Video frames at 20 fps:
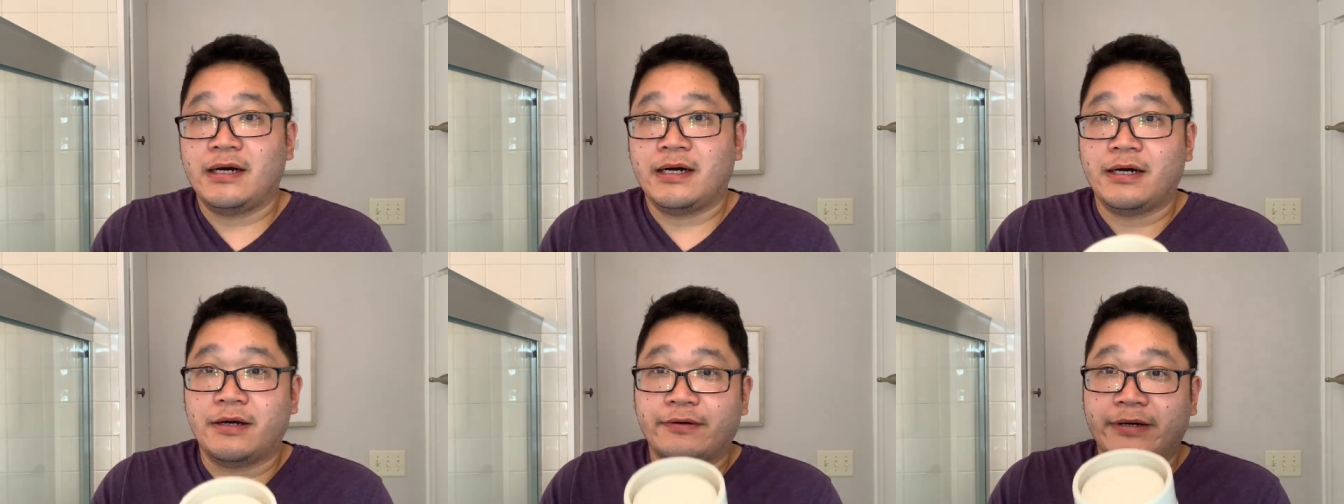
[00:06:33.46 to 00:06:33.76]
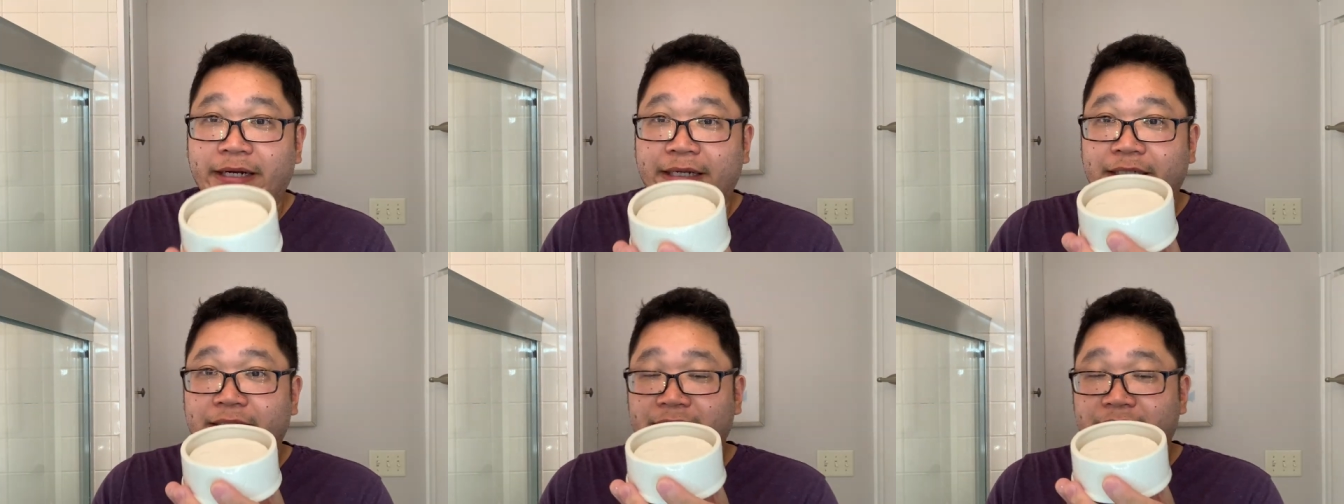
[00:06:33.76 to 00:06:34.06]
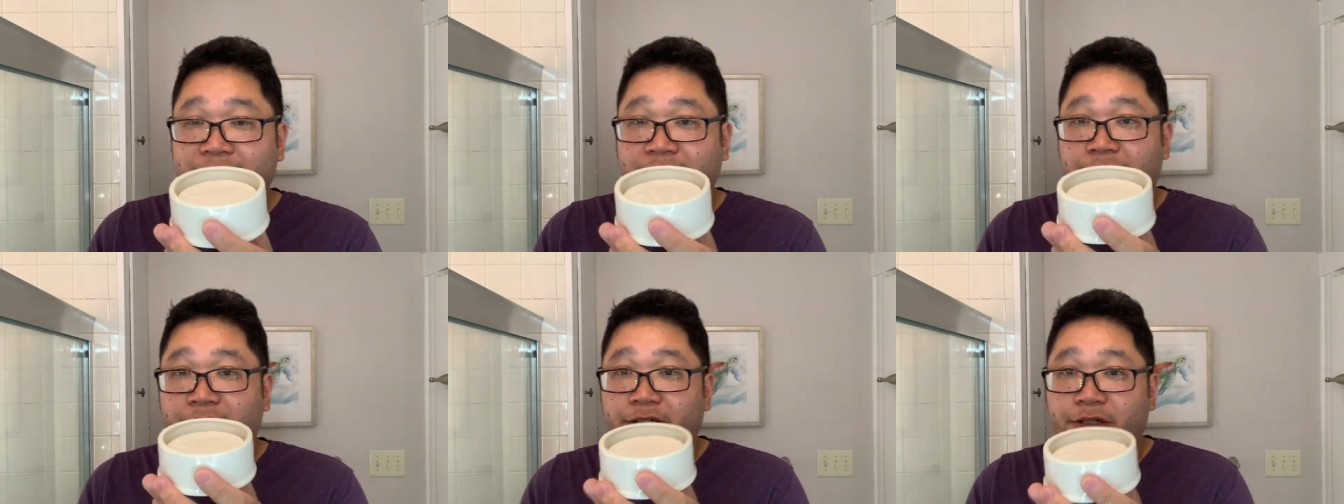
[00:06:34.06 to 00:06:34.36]
All right,
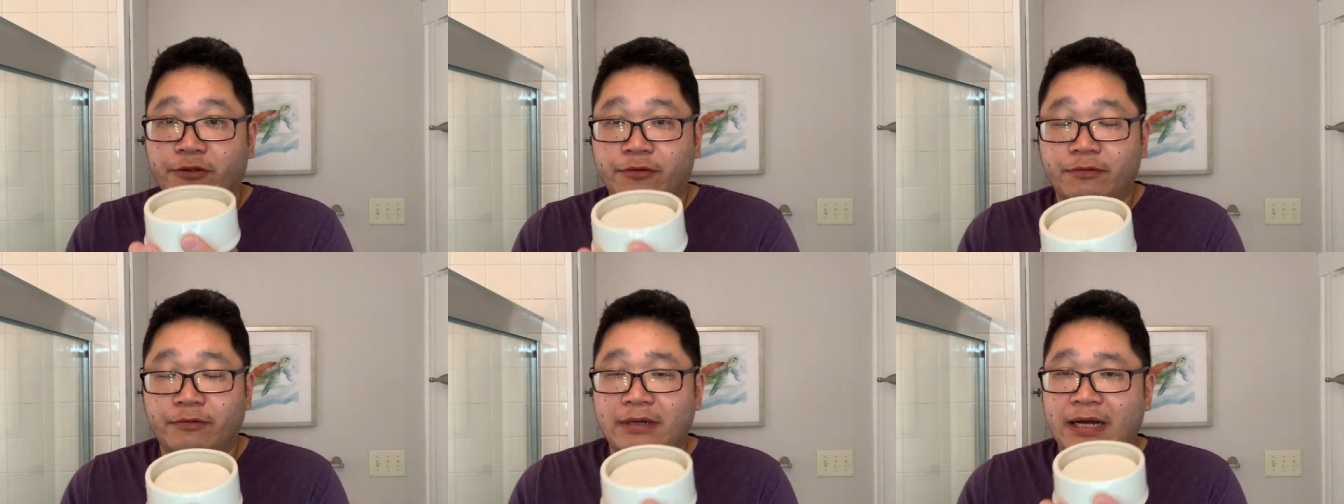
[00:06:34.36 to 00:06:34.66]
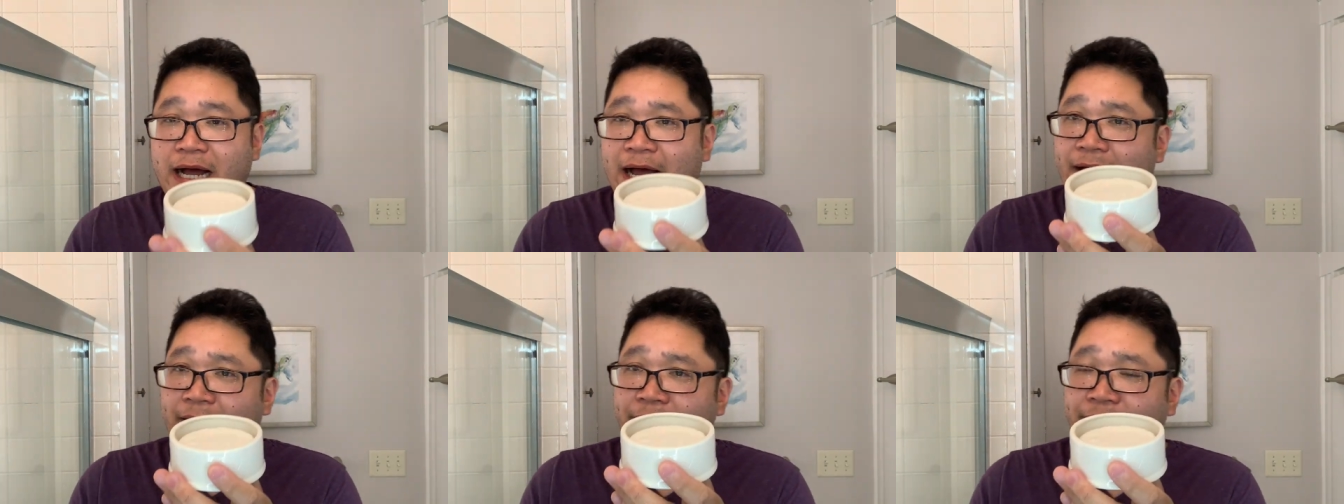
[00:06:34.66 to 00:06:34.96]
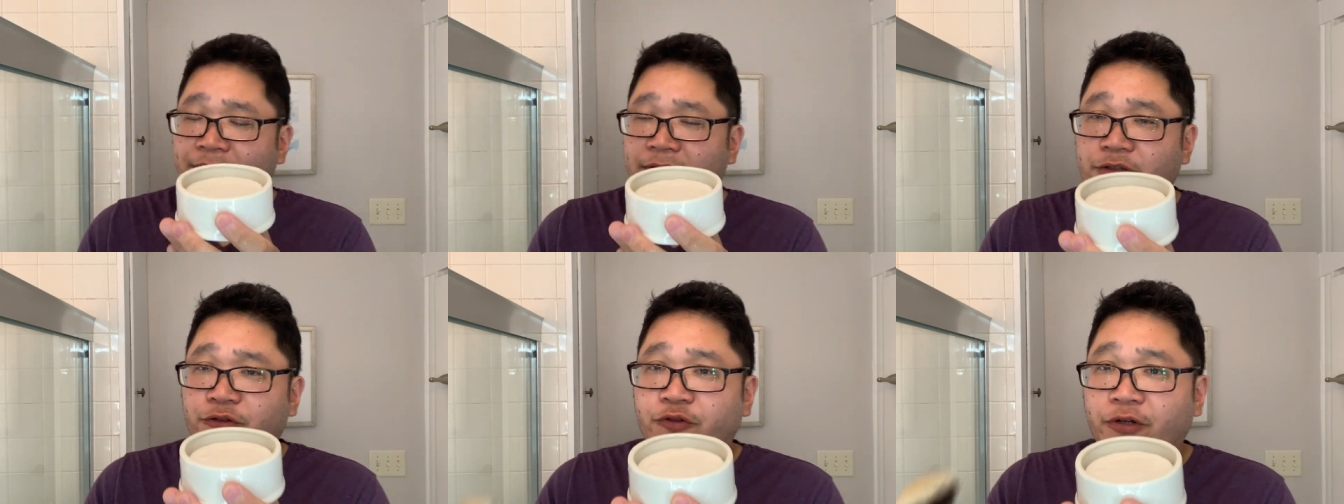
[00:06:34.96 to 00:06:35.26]
so I
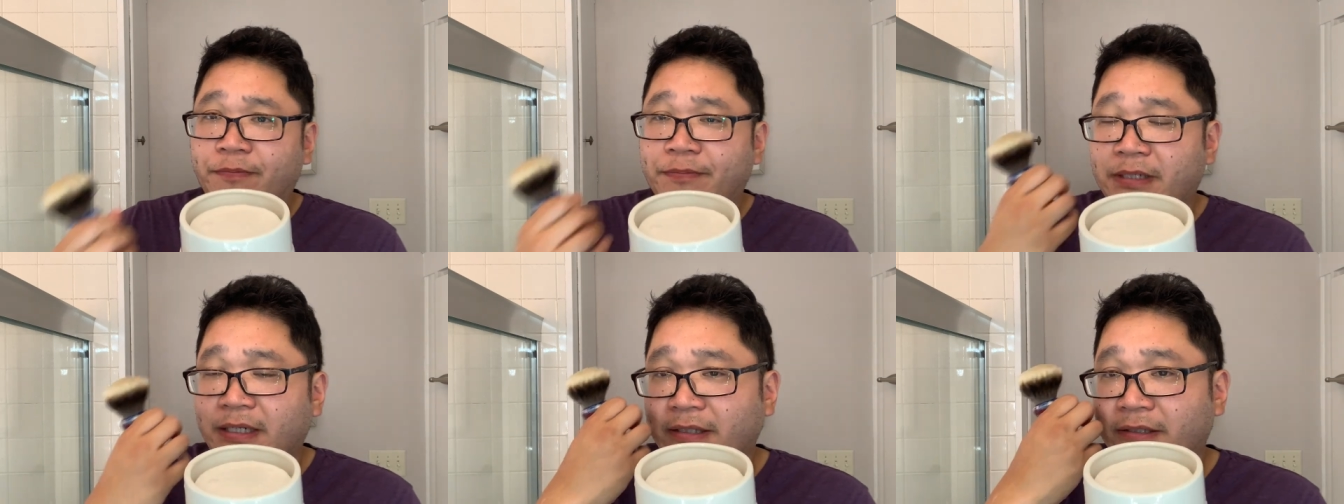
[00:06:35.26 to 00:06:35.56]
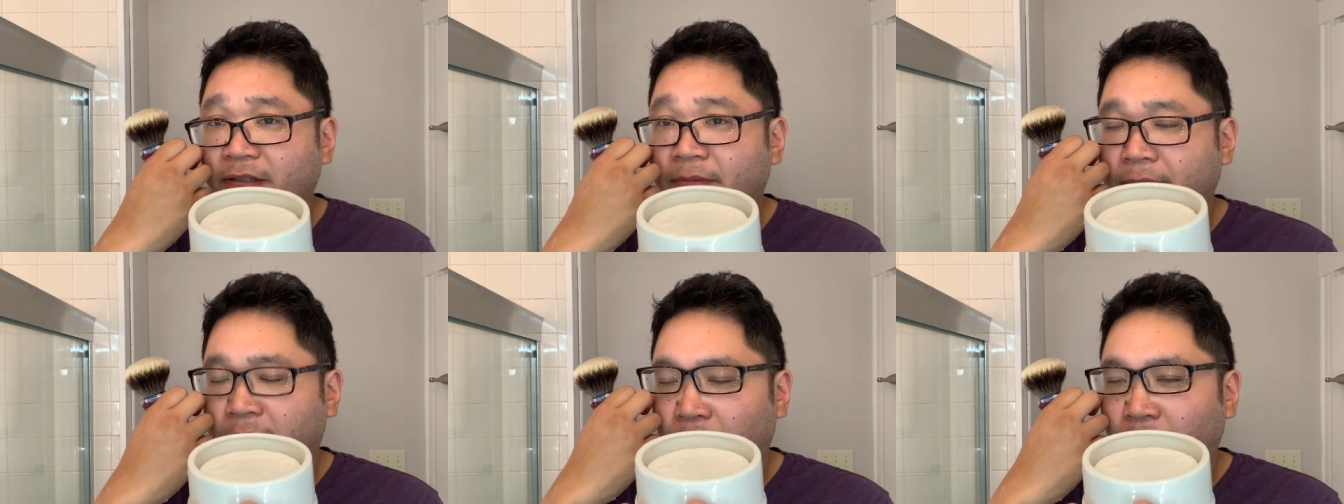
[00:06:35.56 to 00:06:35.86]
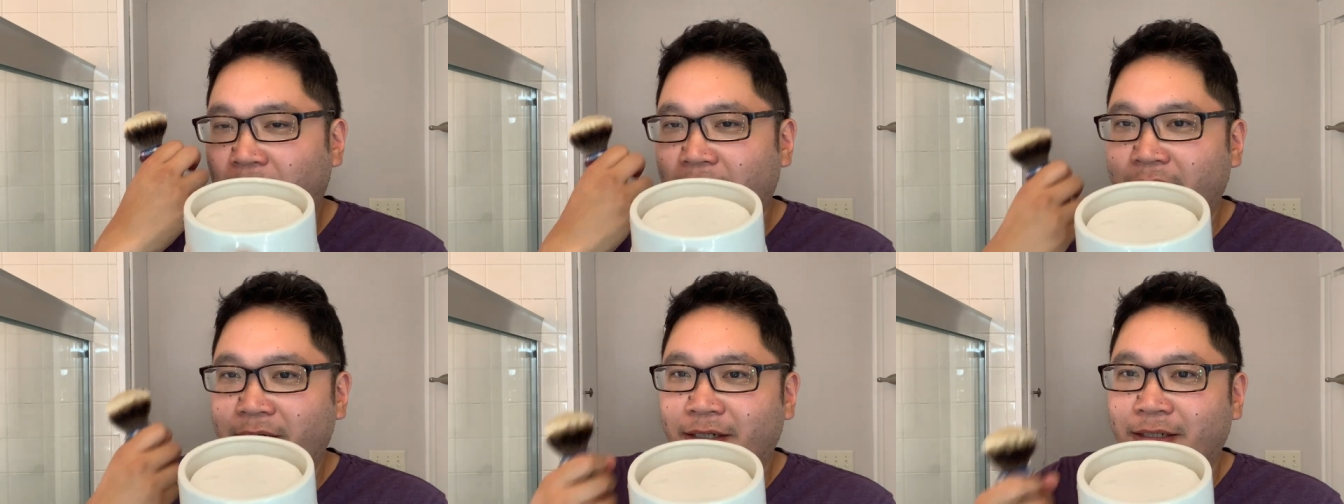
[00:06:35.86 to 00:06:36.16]
dripped a little bit of
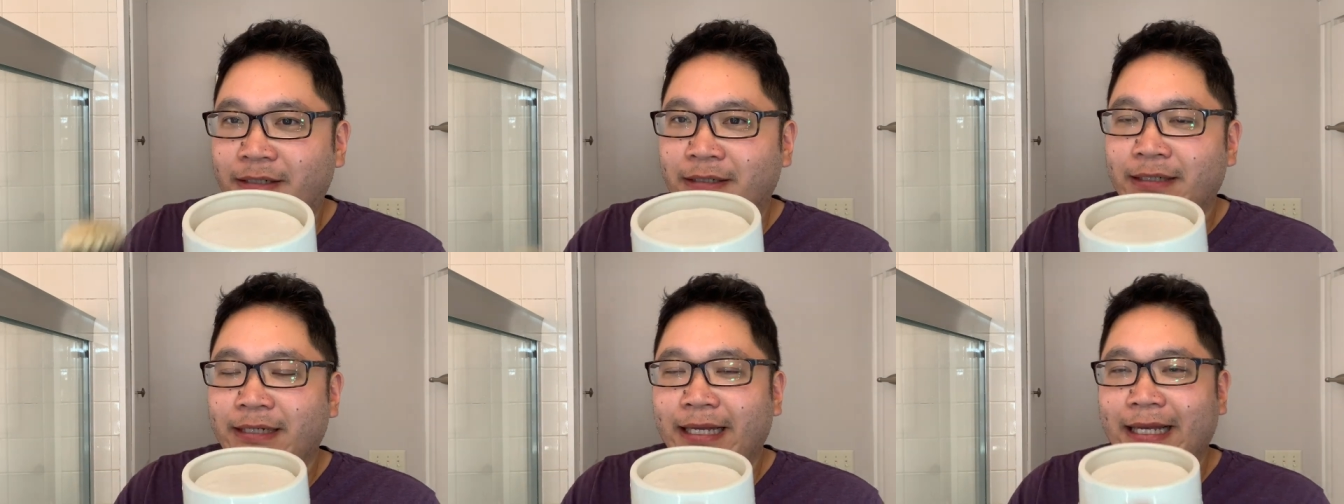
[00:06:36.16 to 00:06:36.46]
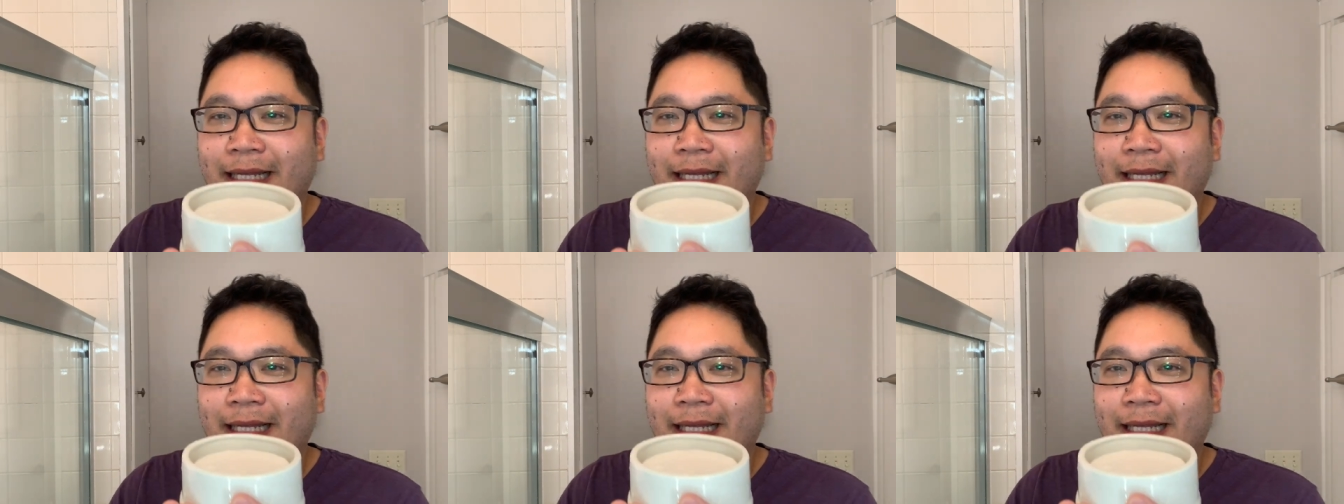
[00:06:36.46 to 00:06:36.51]
water